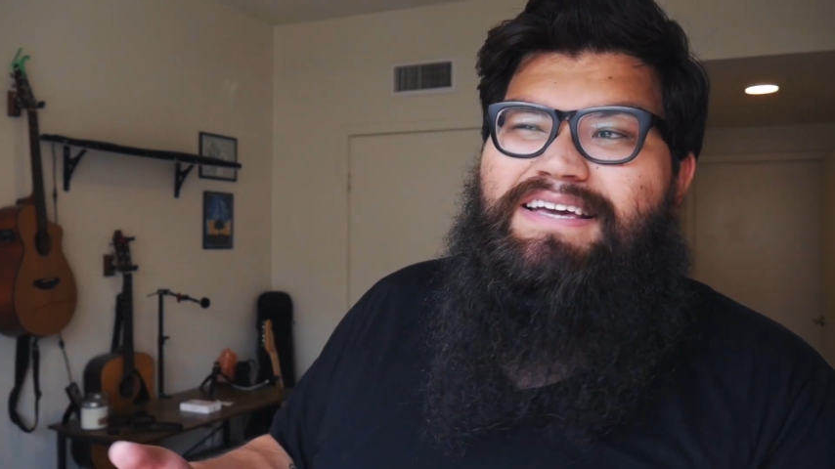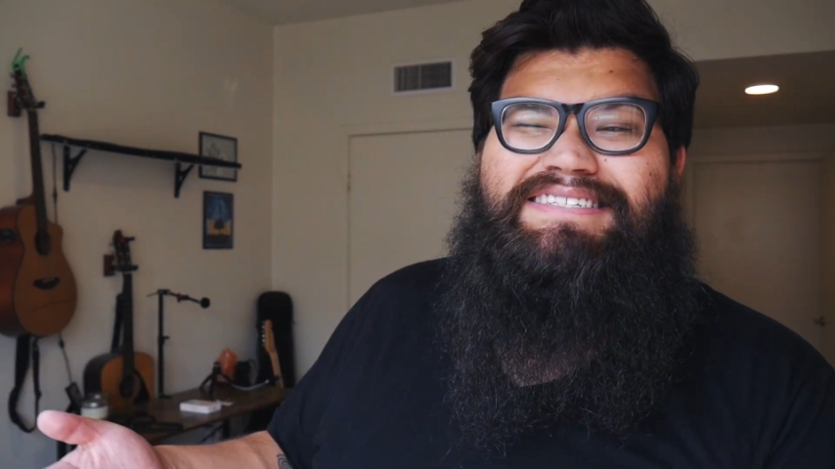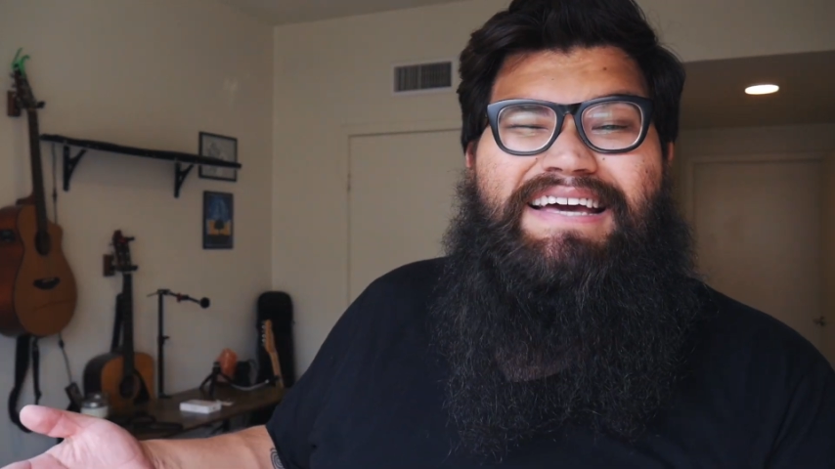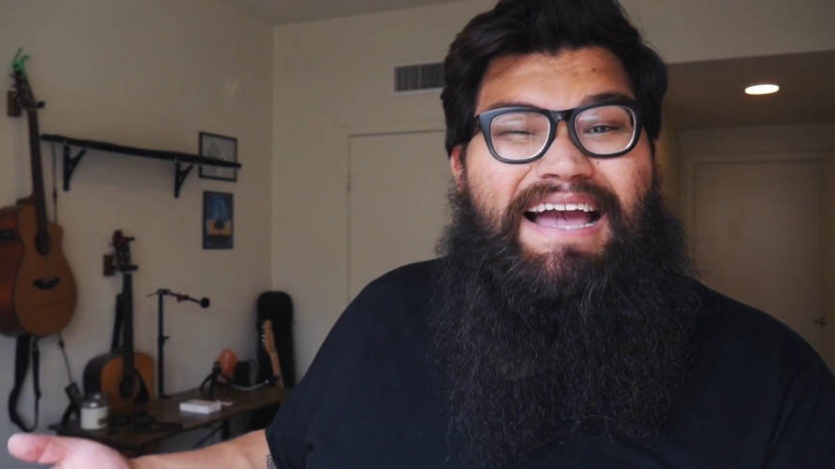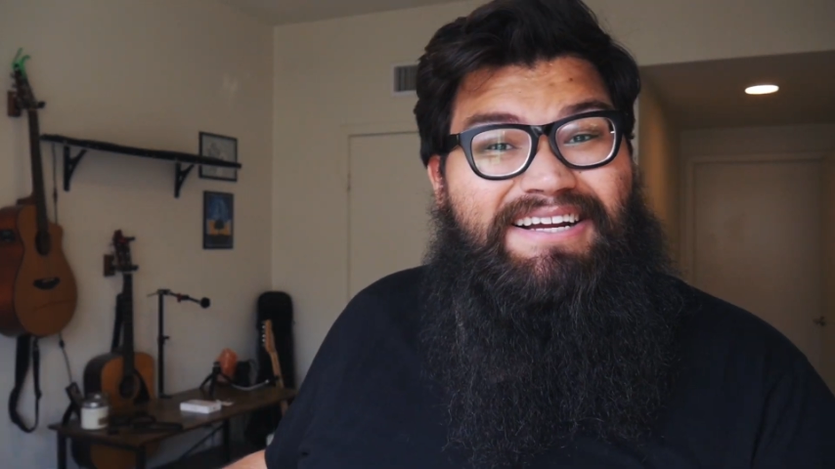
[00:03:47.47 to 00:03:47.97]

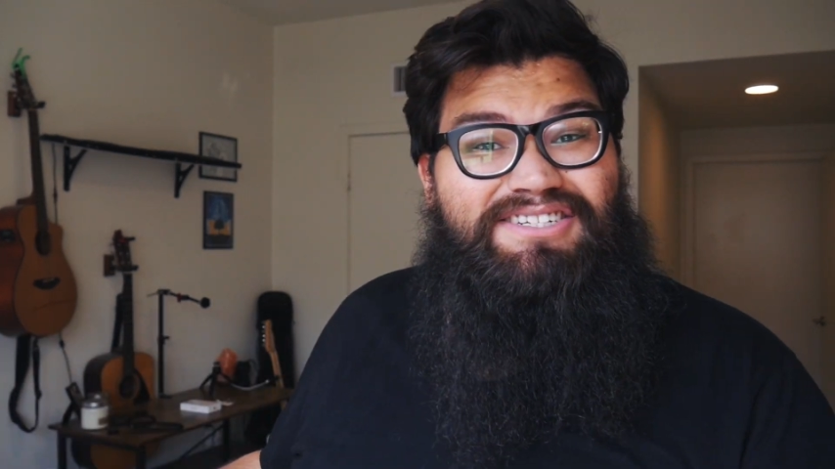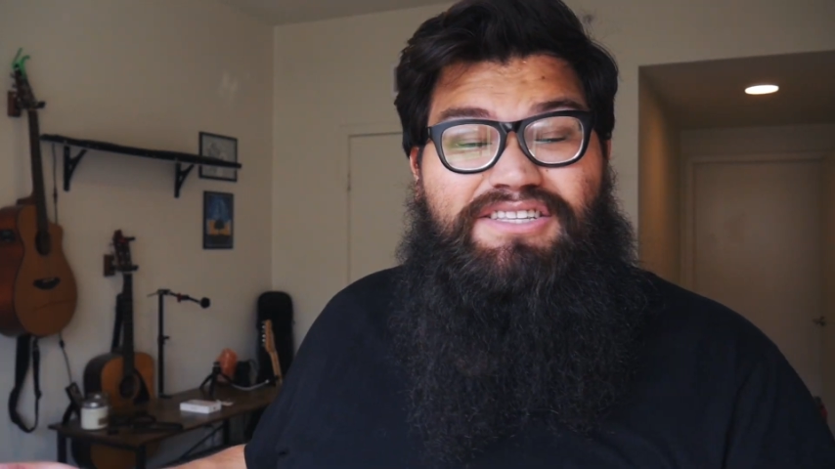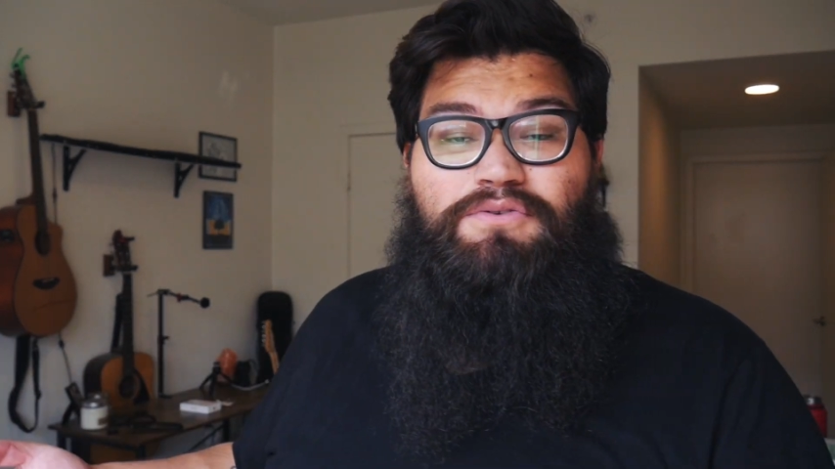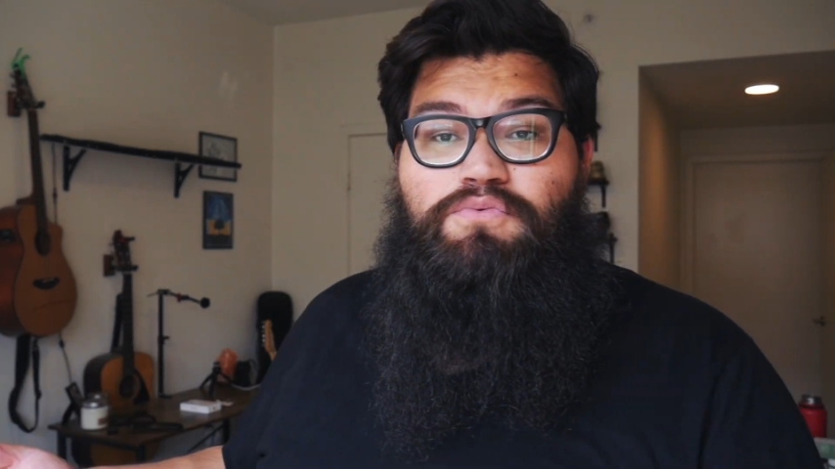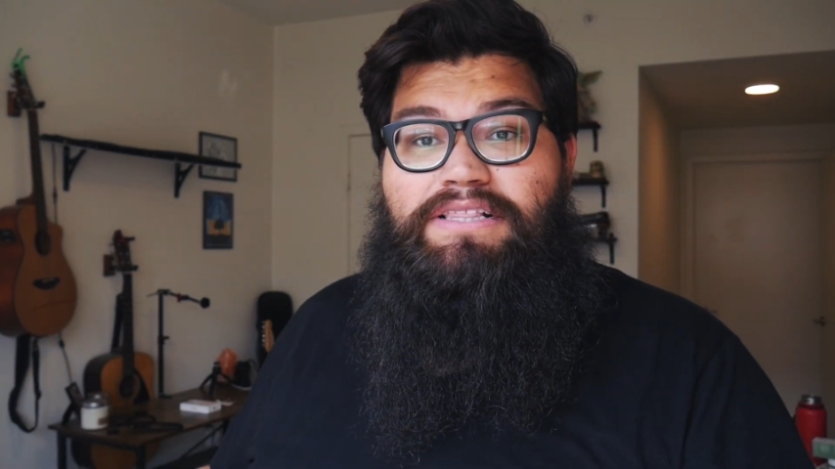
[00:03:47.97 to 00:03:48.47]
it's
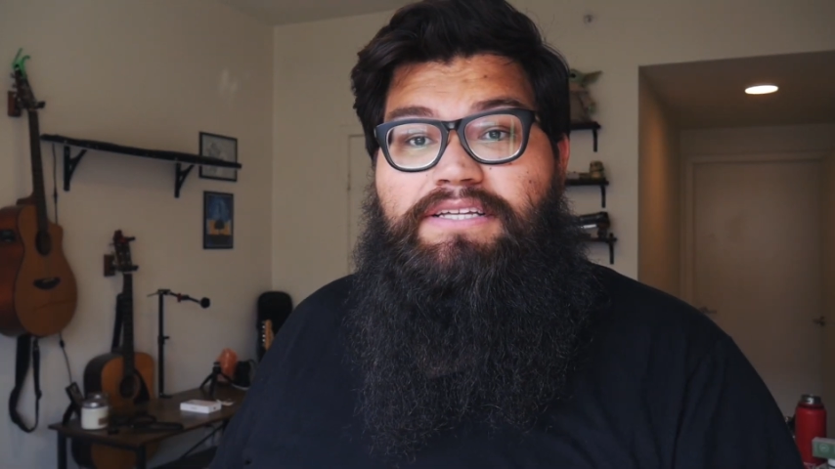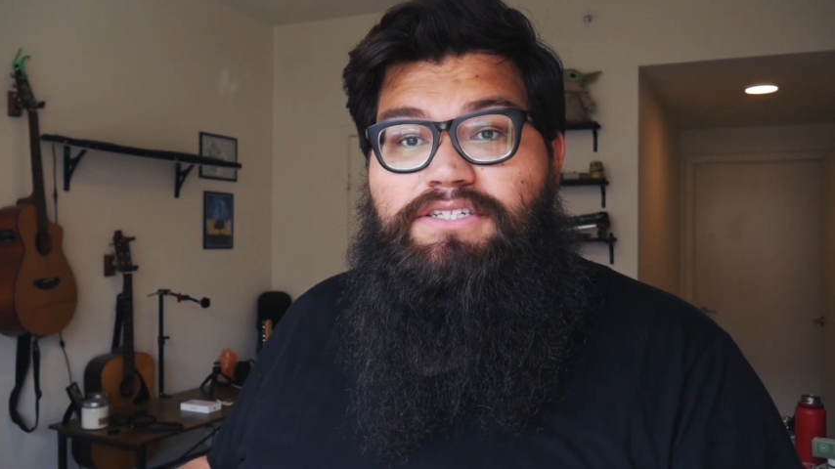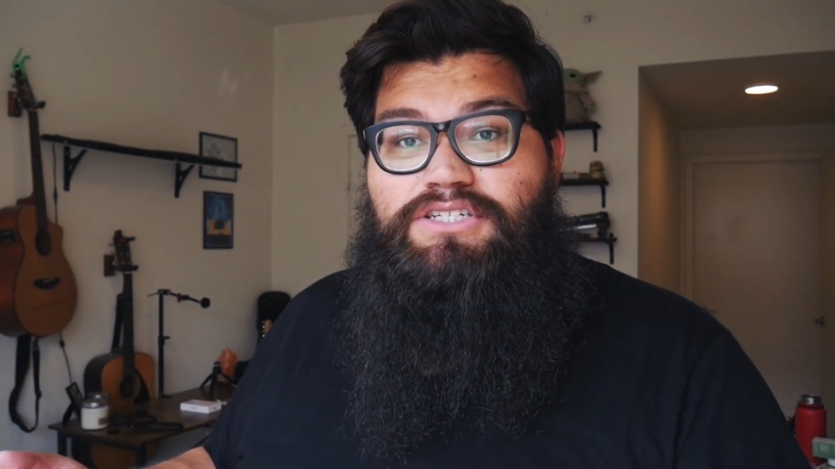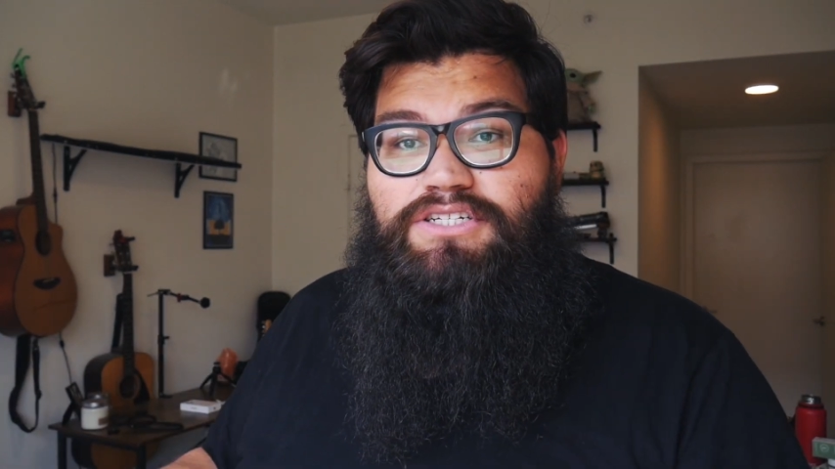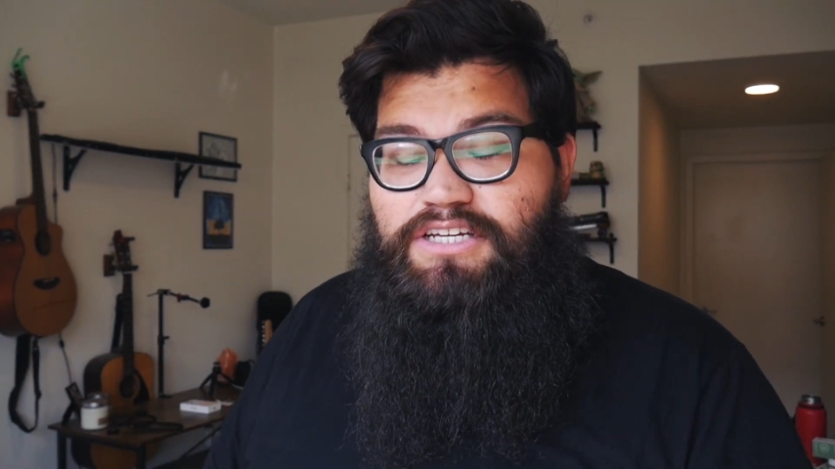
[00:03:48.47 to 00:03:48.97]
actually really
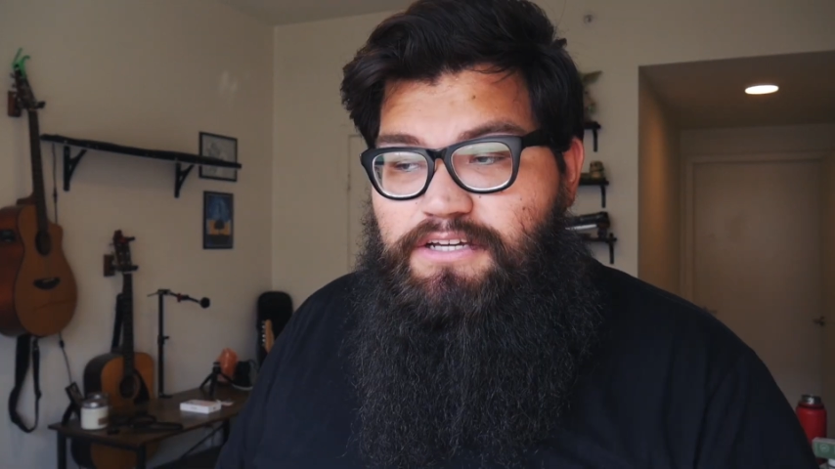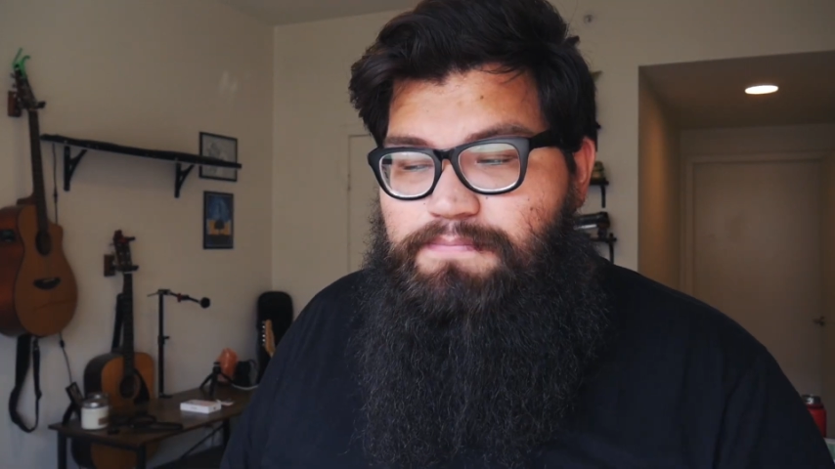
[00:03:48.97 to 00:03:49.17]
cheap.